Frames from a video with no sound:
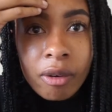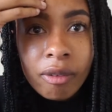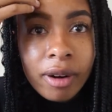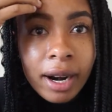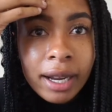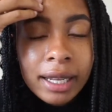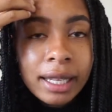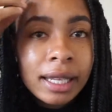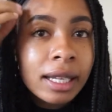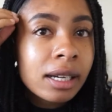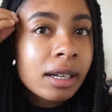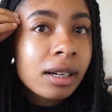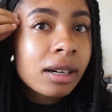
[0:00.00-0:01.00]
right
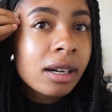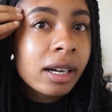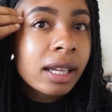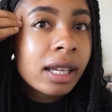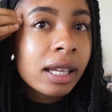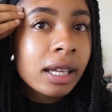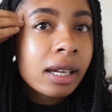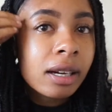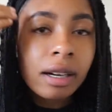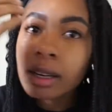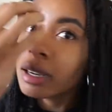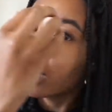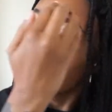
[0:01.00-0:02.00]
here,
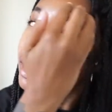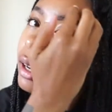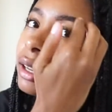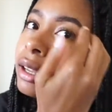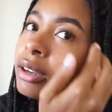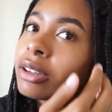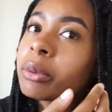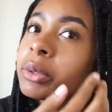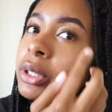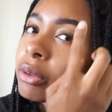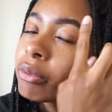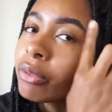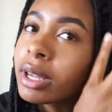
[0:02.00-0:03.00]
here, and here. They would
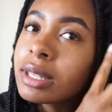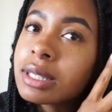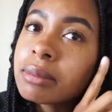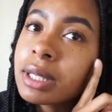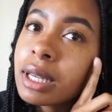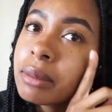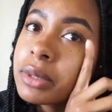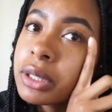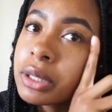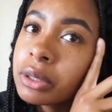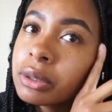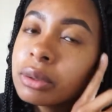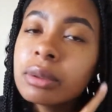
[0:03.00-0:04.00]
turn red sometimes
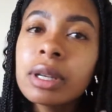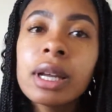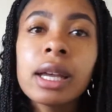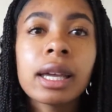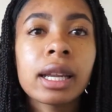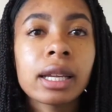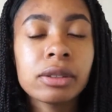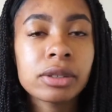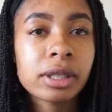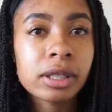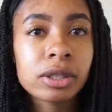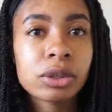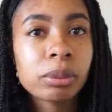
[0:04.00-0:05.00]
too. And I used to
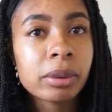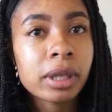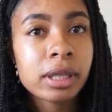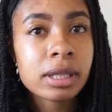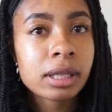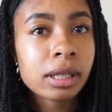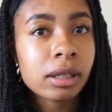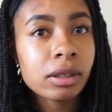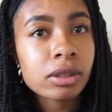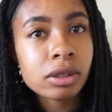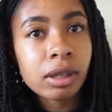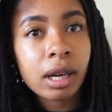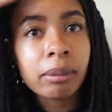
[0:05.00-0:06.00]
get super insecure,
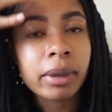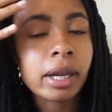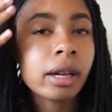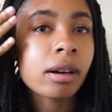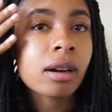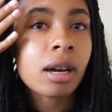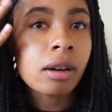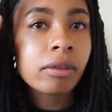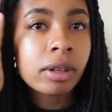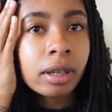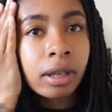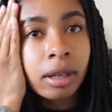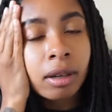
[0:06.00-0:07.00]
so I have my hair
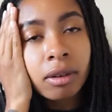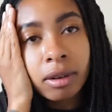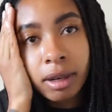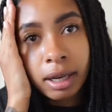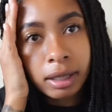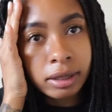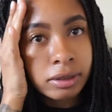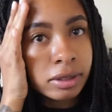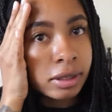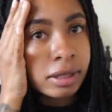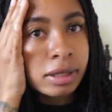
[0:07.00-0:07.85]
covering it, or I usually